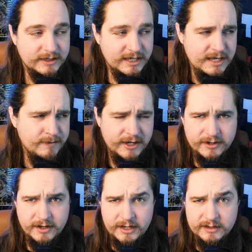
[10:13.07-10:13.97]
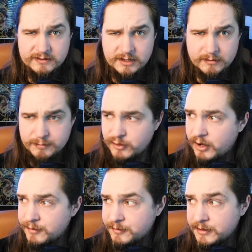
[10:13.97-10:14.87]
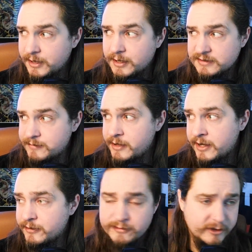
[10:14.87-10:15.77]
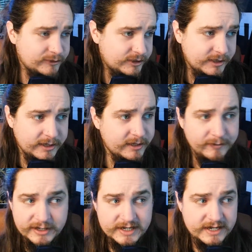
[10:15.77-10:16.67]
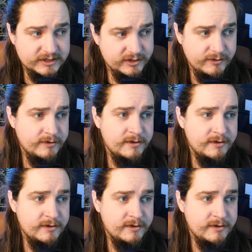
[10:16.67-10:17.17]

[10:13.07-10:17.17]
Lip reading: Like, he might not, he's like probably got some Neanderthal gene in him. He has to.